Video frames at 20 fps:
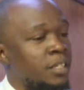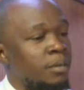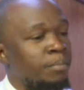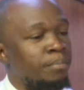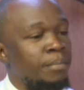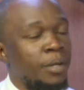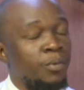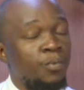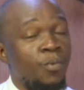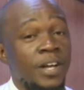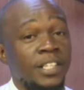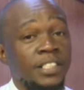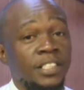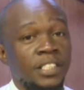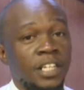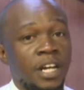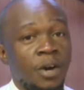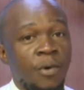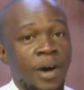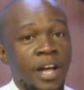But once in
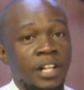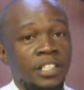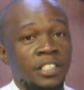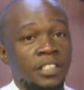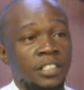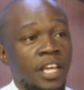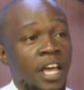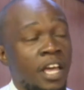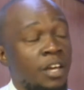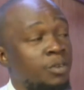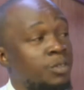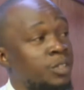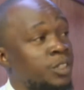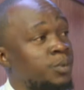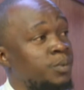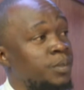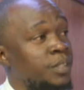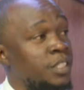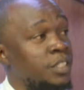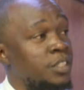a while, this guy goes
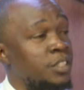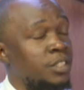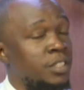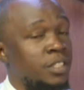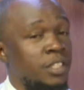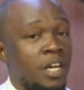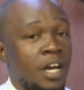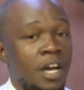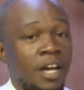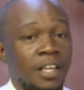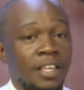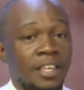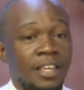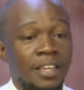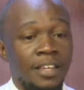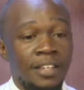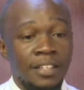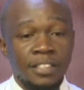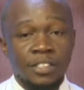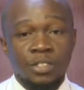with his
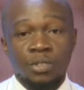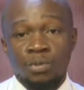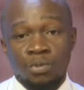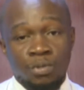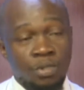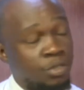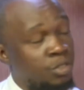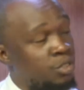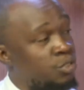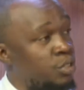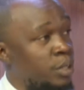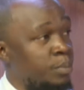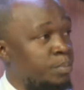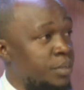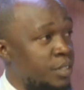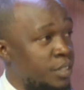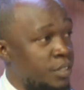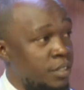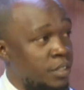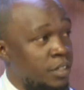kid to those
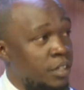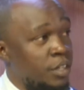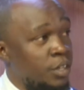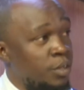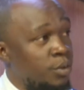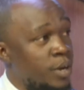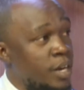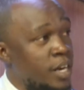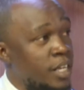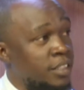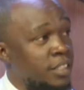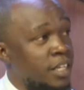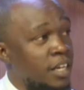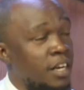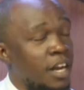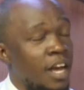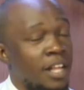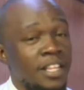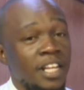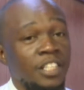trips. You understand?
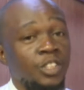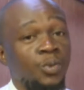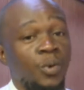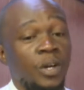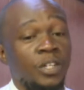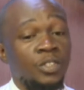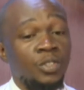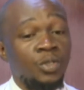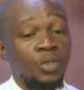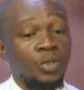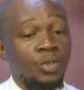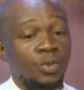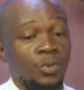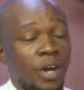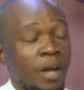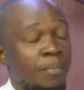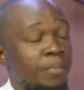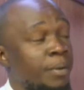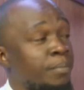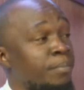And that's what used to
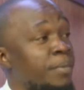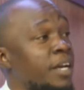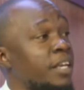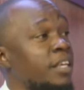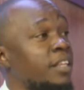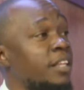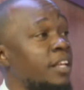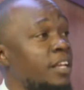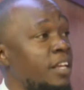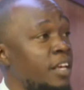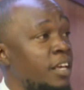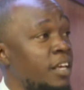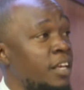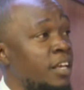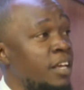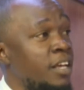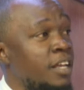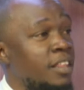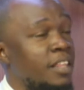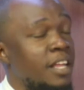happen back in the day.
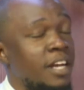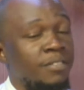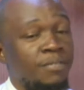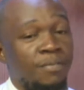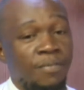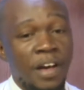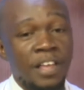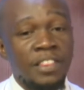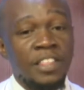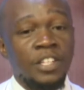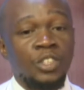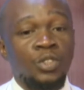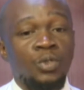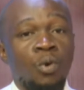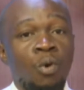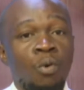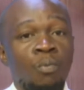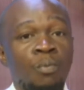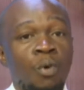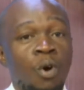That fathers,
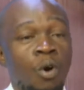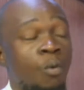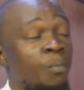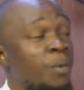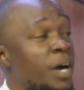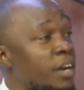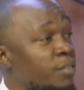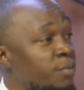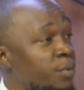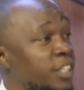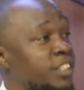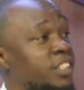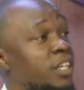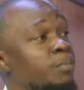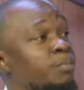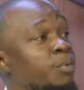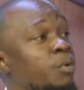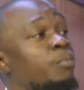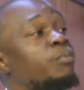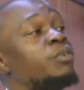omwana for
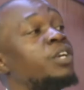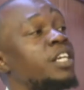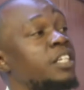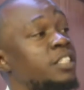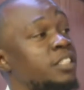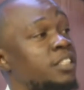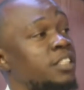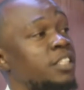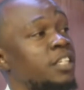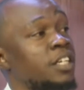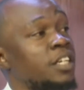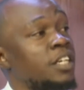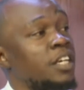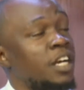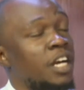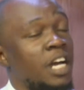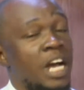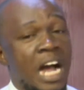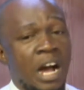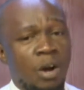example, omulenzi,
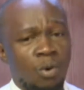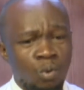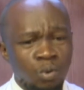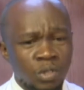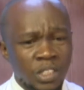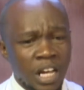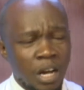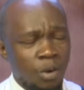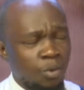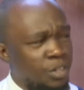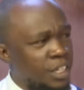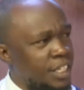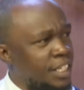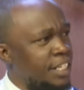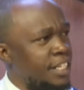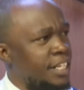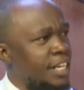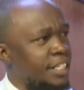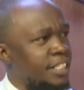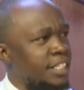ng'akuza
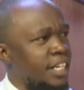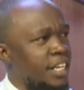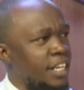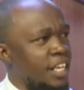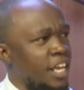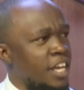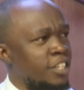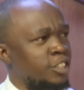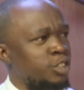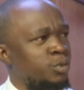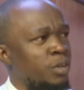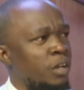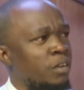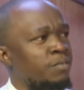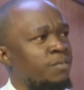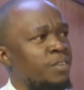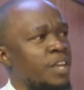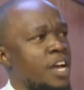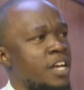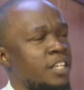akuliridde 10 years,
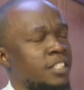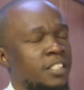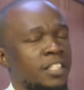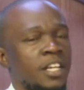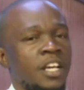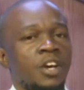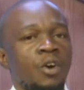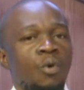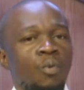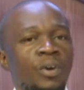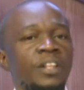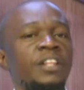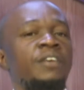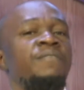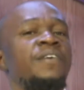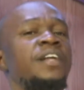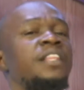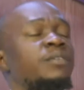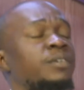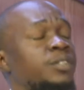12 years, when the
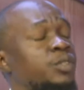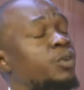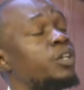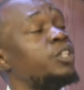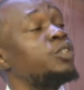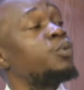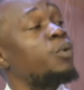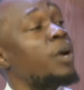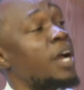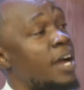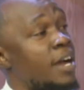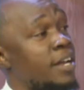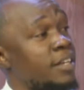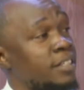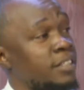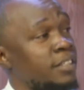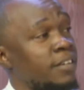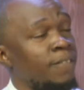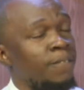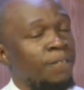father was going to
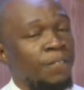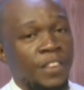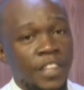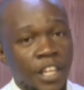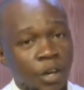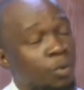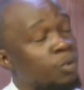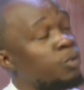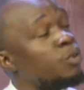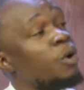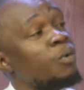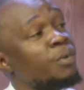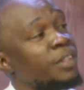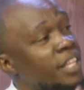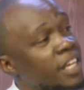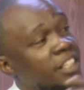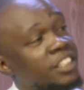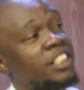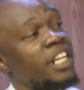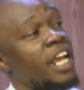hunt, they would go with
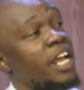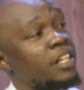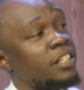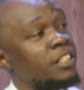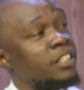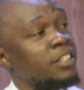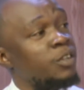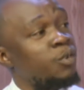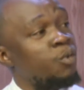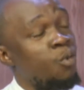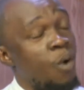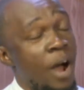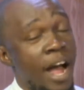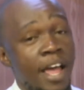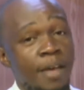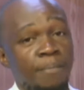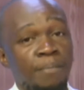the child. Why?